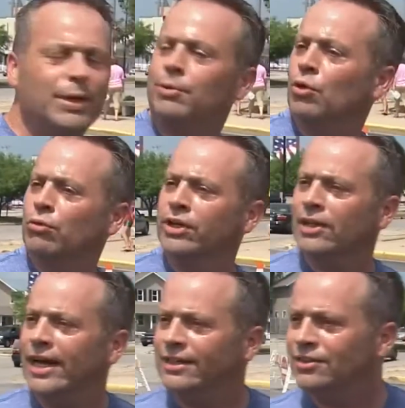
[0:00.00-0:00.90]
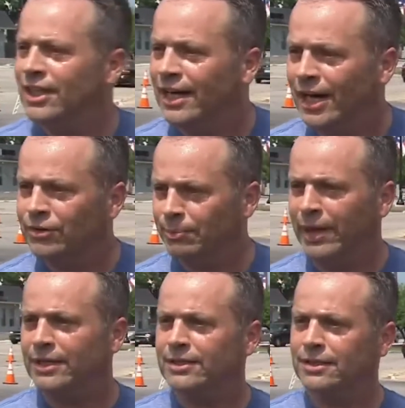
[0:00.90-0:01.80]
People don't realize how
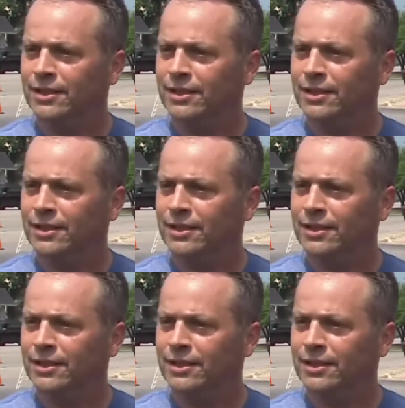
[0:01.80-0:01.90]
dependent